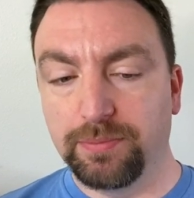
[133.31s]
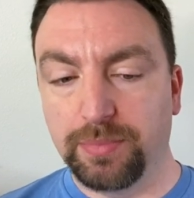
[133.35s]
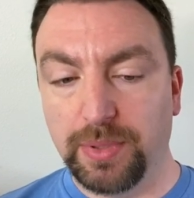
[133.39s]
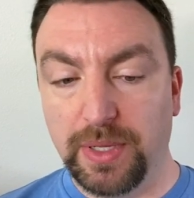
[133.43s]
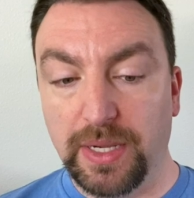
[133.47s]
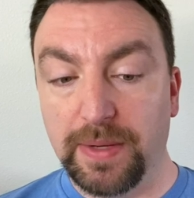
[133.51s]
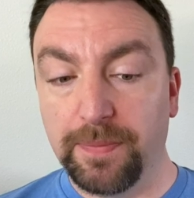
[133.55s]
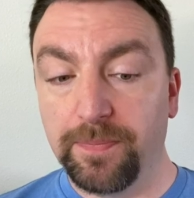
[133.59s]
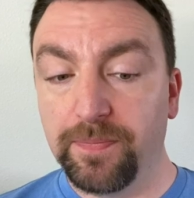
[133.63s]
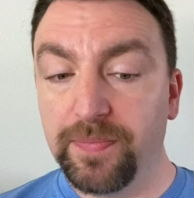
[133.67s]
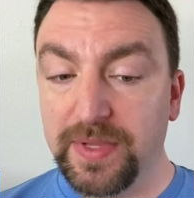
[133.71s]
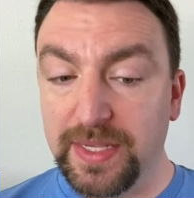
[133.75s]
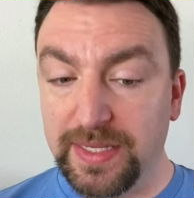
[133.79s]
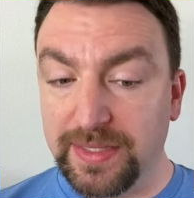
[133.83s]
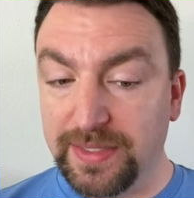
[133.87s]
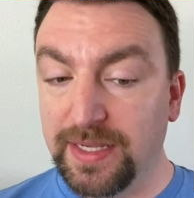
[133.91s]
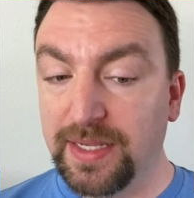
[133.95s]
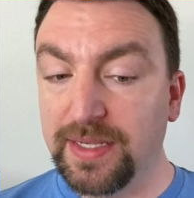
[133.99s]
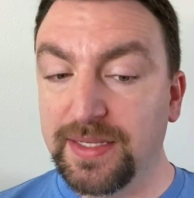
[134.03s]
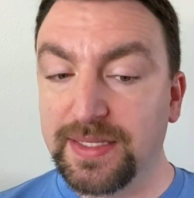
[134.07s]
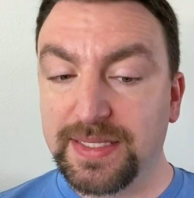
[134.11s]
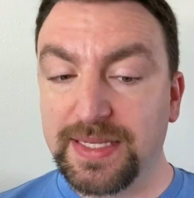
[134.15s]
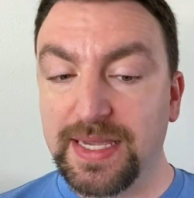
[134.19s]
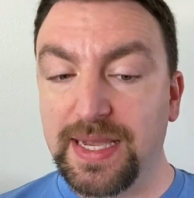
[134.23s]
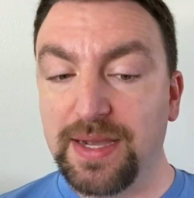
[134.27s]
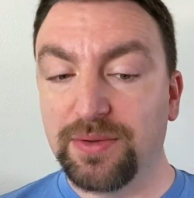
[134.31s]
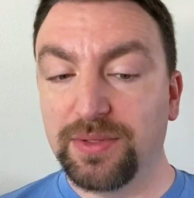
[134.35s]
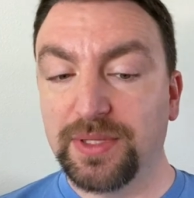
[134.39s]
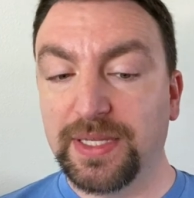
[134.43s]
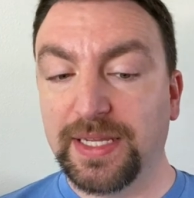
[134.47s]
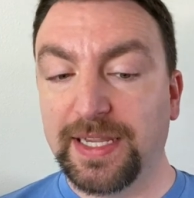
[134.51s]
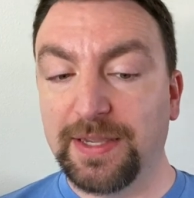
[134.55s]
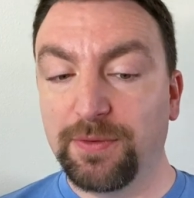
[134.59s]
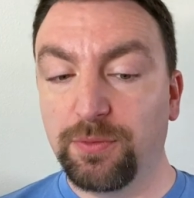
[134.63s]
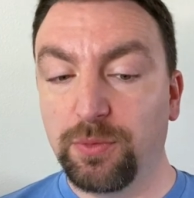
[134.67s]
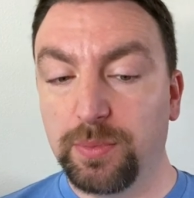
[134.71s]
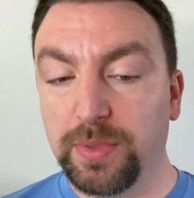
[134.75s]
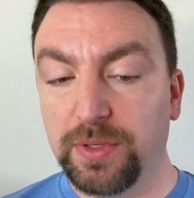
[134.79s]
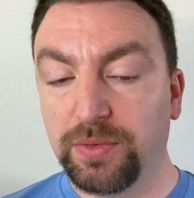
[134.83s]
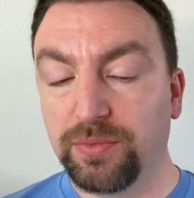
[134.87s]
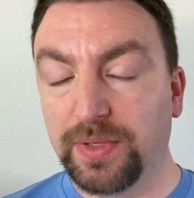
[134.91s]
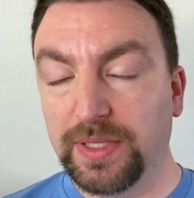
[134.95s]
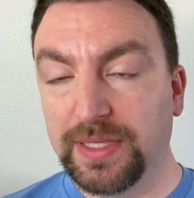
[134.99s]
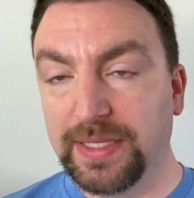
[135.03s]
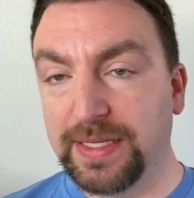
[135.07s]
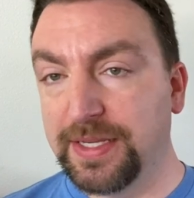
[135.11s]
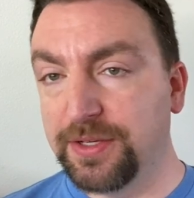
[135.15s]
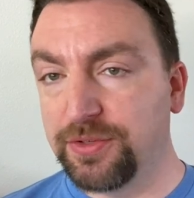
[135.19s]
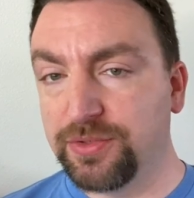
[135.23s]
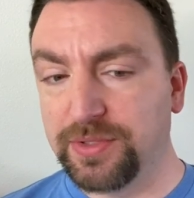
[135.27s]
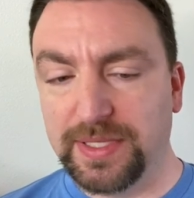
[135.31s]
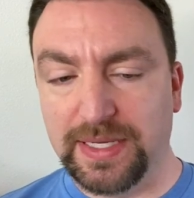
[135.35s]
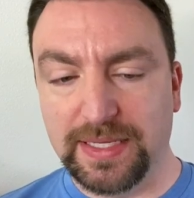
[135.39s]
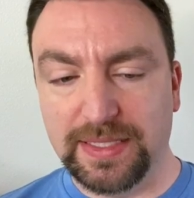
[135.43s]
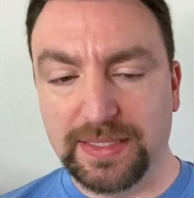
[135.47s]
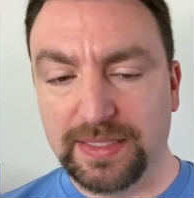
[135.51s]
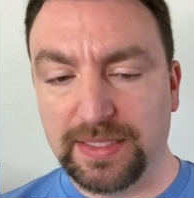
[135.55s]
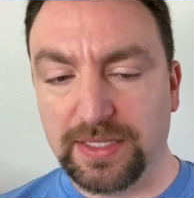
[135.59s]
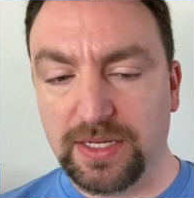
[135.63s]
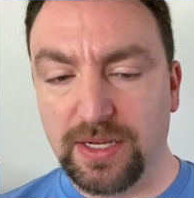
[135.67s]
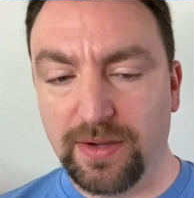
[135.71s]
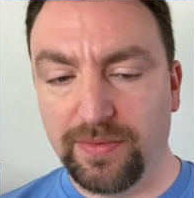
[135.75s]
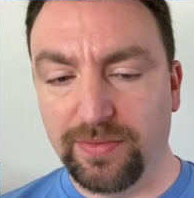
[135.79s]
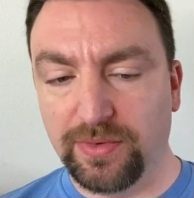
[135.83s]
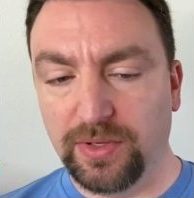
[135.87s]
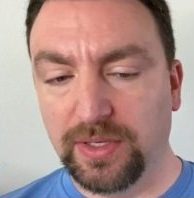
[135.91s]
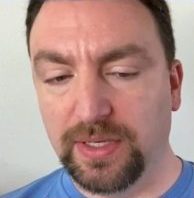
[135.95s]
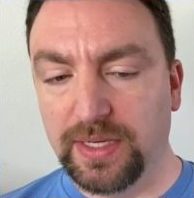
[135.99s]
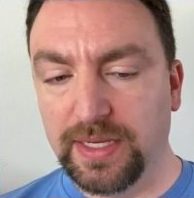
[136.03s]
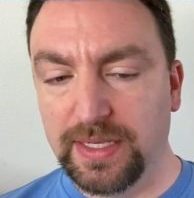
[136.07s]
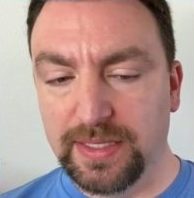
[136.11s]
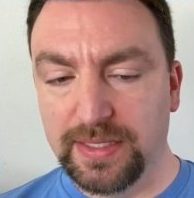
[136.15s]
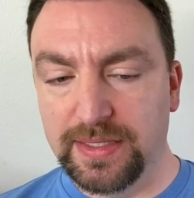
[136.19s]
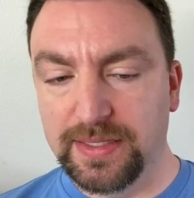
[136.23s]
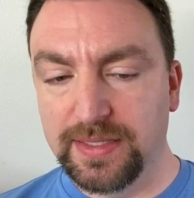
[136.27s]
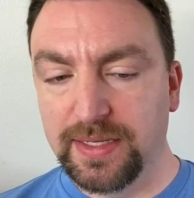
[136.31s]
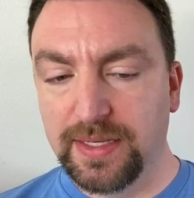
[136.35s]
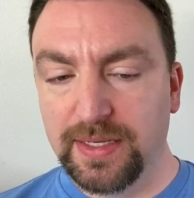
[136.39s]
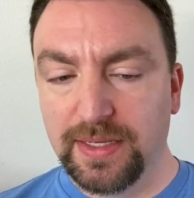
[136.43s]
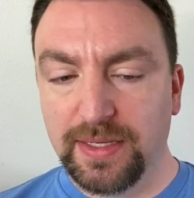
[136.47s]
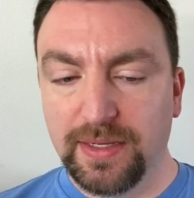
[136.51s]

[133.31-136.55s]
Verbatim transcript: But it does sound like it would be really interesting. The cover is